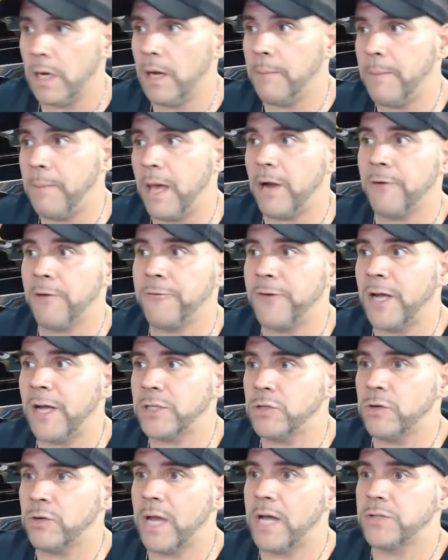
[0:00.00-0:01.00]
Matter of
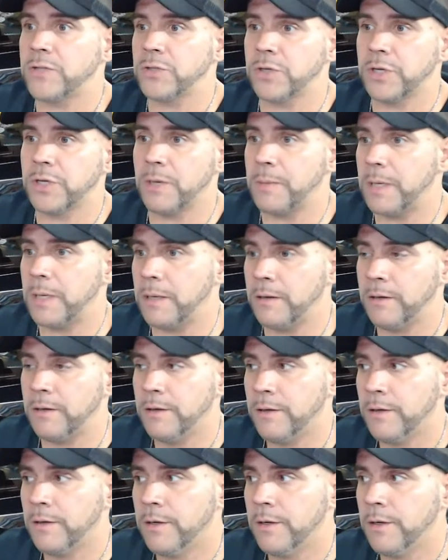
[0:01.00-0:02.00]
fact, you guys are going to be
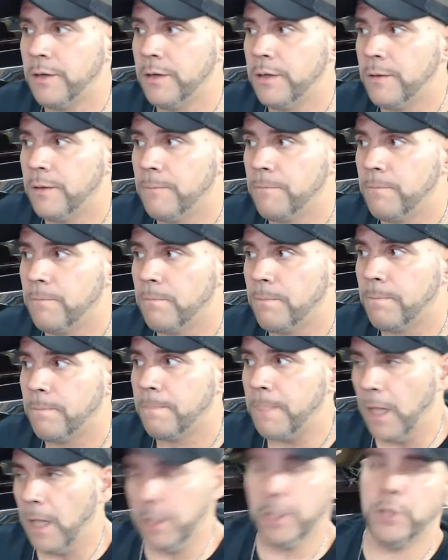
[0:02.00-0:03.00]

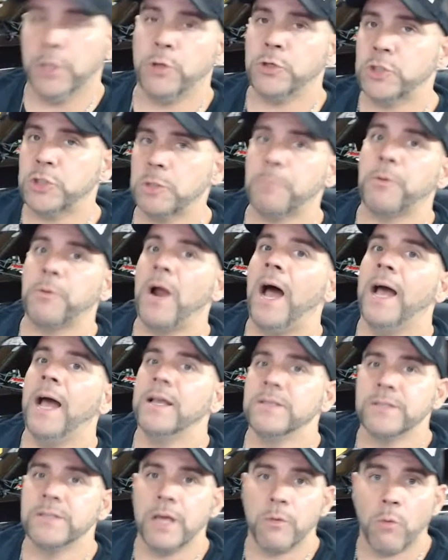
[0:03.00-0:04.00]
a little
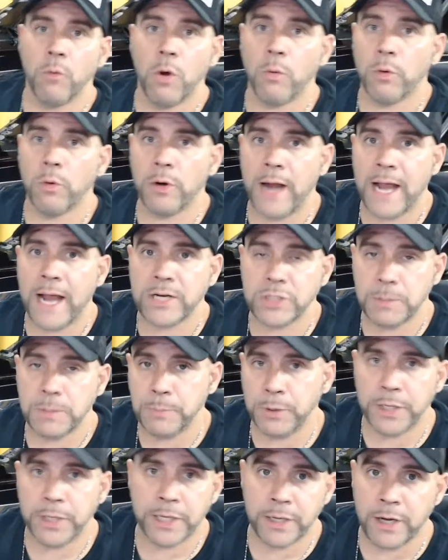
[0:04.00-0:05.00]
surprised on what we're actually
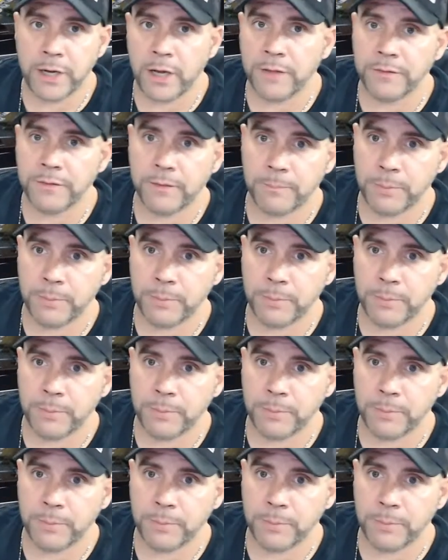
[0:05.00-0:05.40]
putting it on,